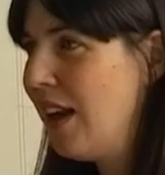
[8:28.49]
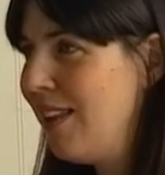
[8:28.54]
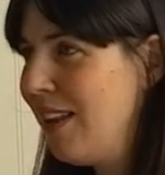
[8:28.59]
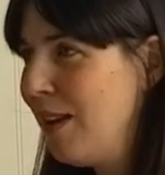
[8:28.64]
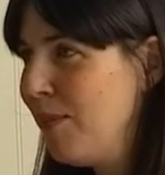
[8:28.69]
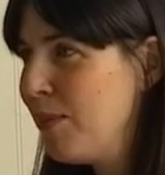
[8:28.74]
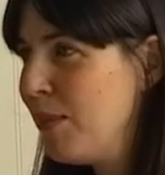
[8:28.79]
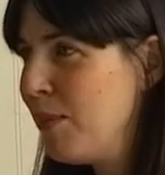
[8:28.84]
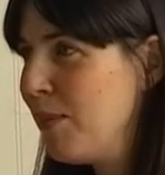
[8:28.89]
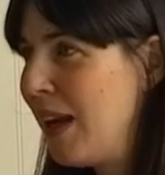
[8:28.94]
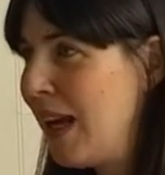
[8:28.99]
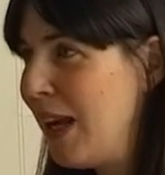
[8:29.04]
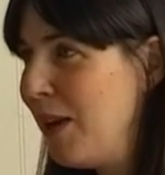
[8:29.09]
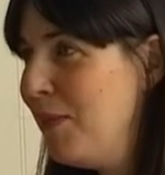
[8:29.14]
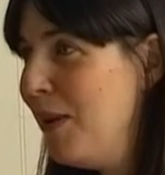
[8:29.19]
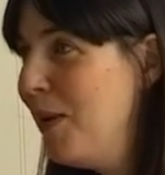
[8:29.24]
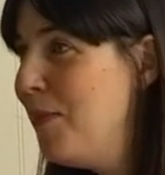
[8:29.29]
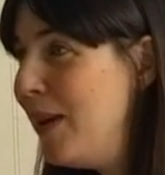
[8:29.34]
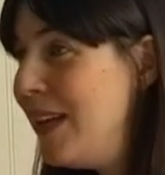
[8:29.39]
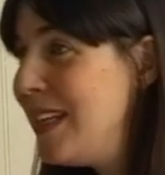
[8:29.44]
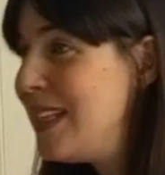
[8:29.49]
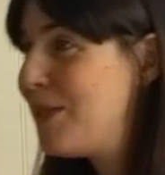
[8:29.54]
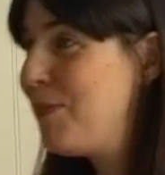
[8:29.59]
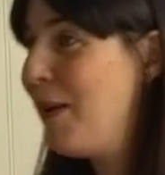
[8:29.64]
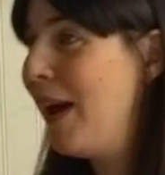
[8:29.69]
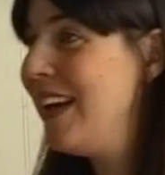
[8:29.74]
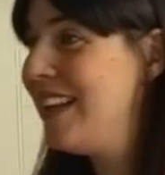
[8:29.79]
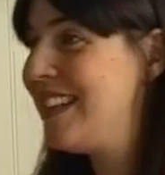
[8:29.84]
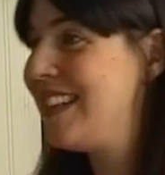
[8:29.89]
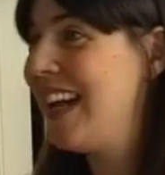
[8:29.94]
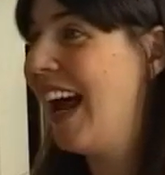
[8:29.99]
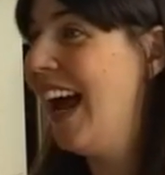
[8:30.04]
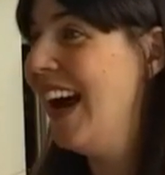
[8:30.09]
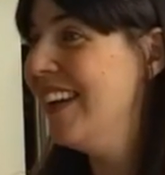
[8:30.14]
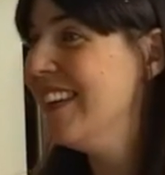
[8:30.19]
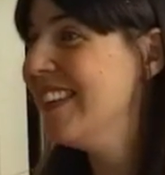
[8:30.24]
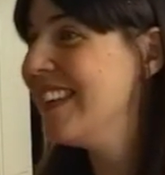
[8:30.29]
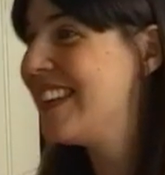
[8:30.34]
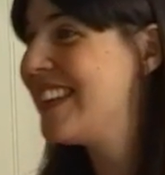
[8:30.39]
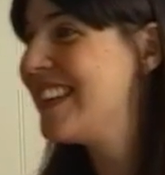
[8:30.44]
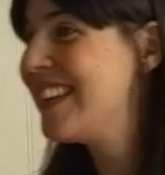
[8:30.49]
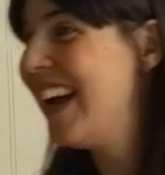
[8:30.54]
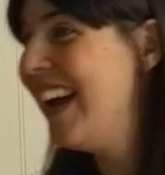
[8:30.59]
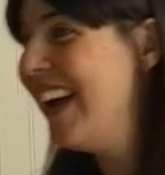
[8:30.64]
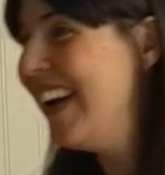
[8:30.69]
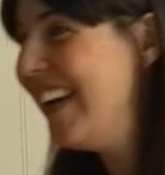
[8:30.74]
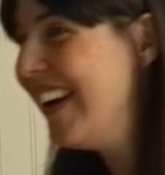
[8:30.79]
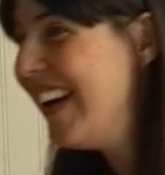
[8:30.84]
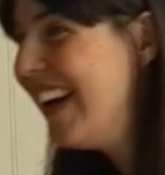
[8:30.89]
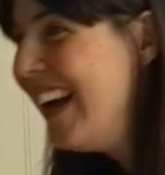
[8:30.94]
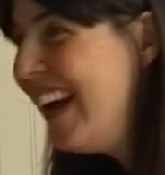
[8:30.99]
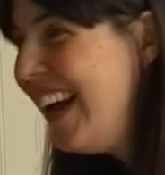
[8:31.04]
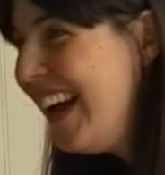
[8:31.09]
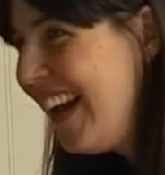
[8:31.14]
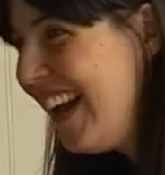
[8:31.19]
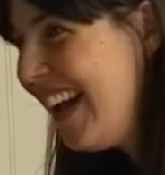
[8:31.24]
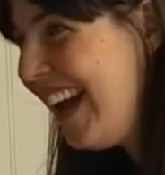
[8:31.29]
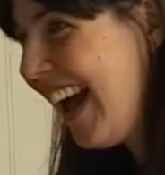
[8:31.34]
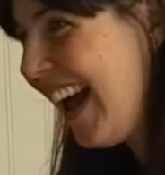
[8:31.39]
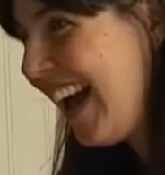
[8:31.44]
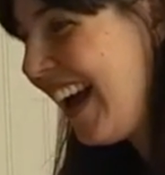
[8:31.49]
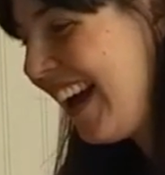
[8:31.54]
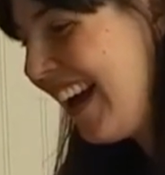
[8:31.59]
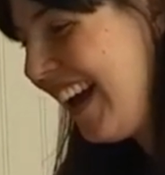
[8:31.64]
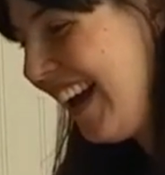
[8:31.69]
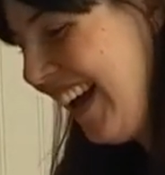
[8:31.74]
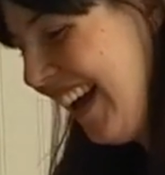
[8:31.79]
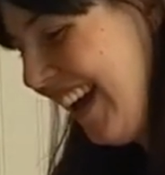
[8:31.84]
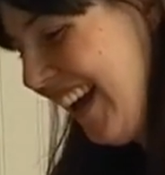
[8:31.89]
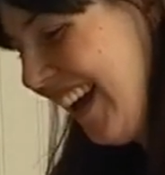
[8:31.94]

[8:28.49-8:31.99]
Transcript: anything but making me a bit spaced out. So, yeah.